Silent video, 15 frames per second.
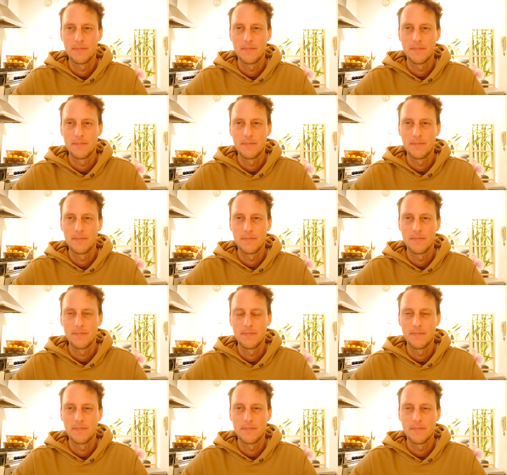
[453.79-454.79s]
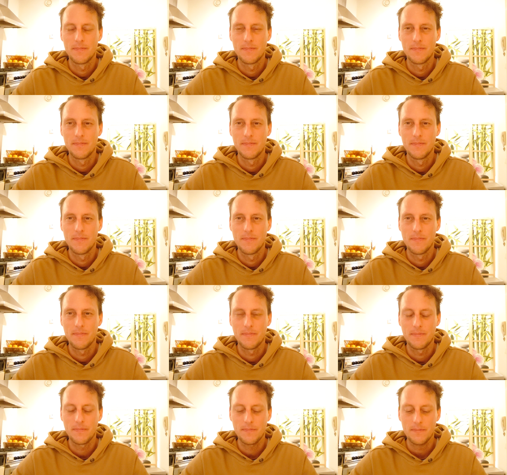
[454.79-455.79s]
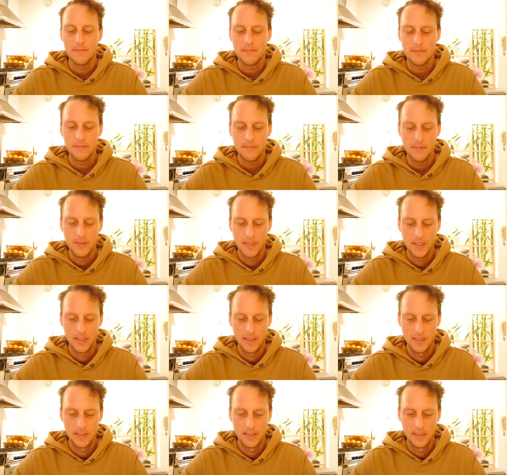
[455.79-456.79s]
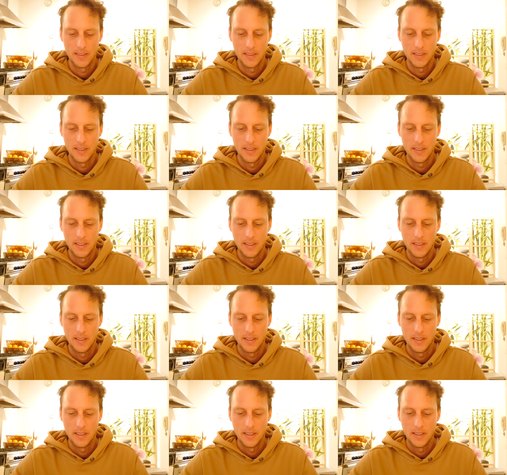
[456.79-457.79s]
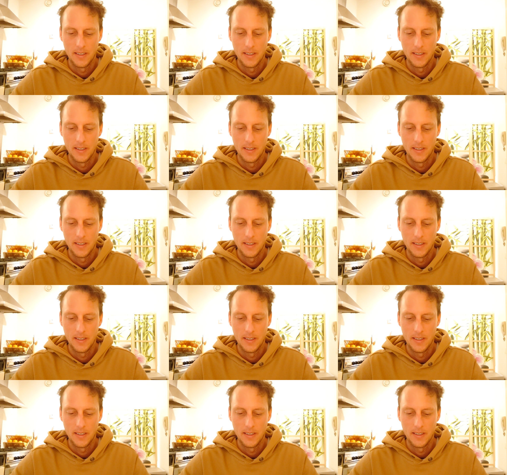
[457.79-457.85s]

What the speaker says: Nobody speaks.